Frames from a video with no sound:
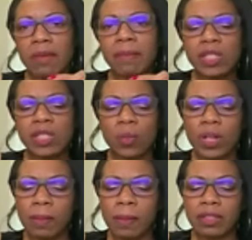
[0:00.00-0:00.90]
based on
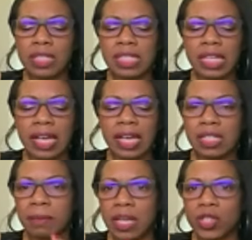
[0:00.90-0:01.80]
what I'm about to say
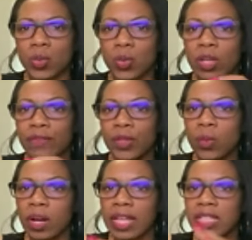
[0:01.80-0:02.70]
next, I'm not sure if
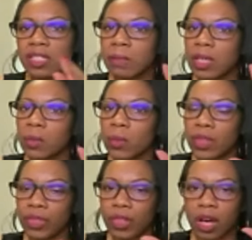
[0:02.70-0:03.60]
you are intimate
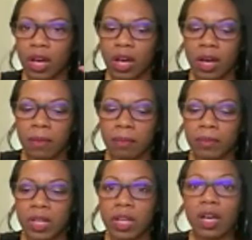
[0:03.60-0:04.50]
with
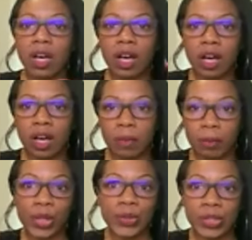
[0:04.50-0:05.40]
um, a
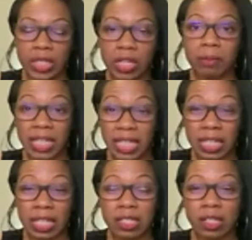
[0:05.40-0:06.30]
person, a
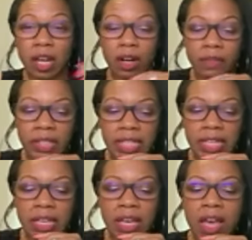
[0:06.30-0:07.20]
penis
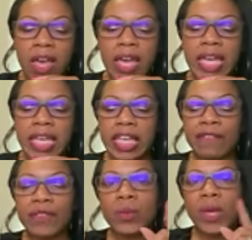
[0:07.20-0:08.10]
currently.
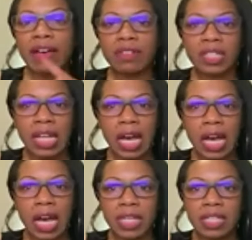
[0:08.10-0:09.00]
If you have
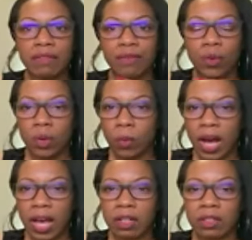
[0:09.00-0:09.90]
not been for a
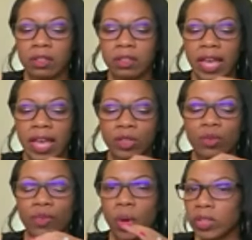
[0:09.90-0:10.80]
while and
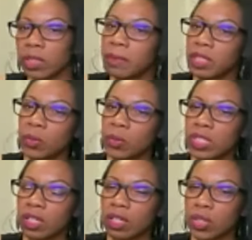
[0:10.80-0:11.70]
you've only been
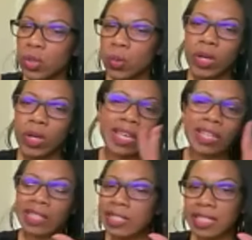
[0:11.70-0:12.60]
using a toy,
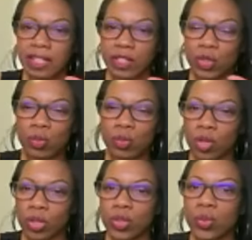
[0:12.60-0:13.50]
and let's say it's a
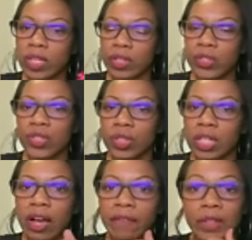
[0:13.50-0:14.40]
smaller toy and you're still
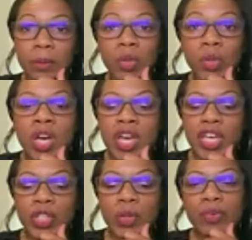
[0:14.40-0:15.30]
uncomfortable,
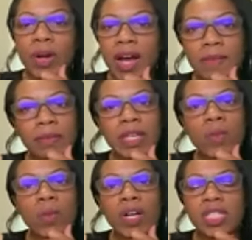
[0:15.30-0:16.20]
you
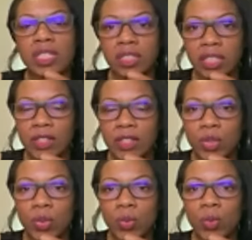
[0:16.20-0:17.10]
probably want to look
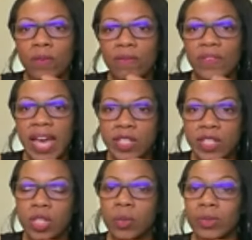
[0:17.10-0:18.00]
into
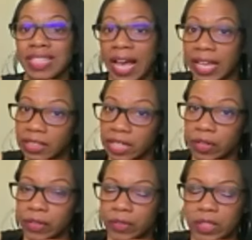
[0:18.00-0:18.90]
vaginal
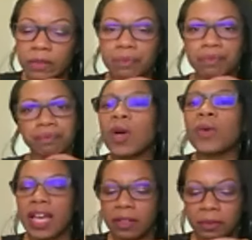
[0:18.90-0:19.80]
dilators.
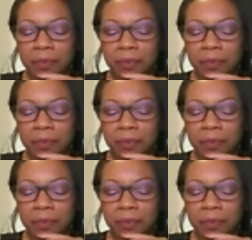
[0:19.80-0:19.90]
Okay,